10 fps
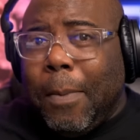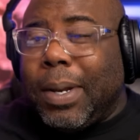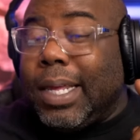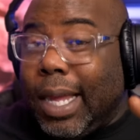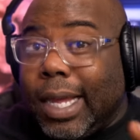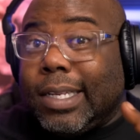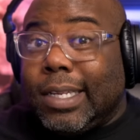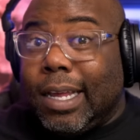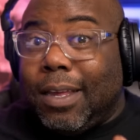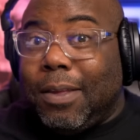but he can't
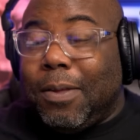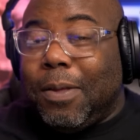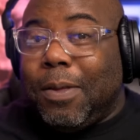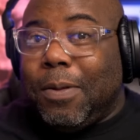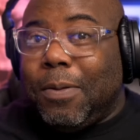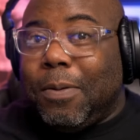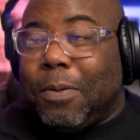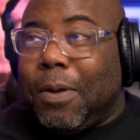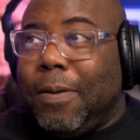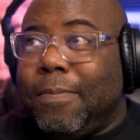say,
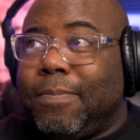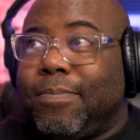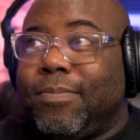okay?